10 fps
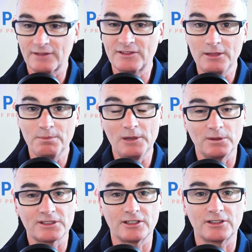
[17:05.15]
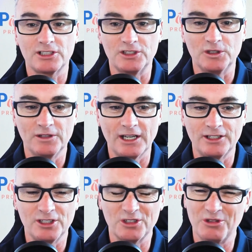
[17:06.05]
because i've seen people start to do that
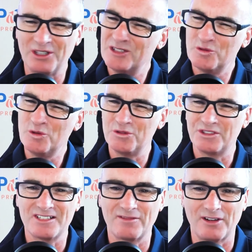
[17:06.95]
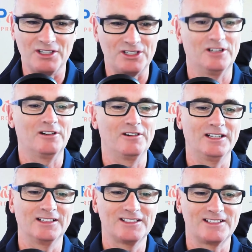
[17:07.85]
and you're going ooh this is very
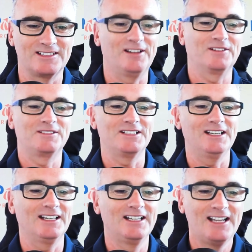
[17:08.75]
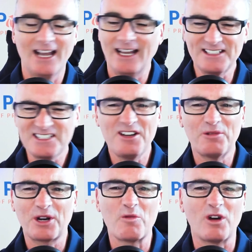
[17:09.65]
jarring this is not uh, and this is not
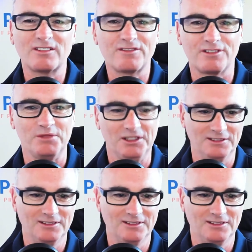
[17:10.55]
what i want from you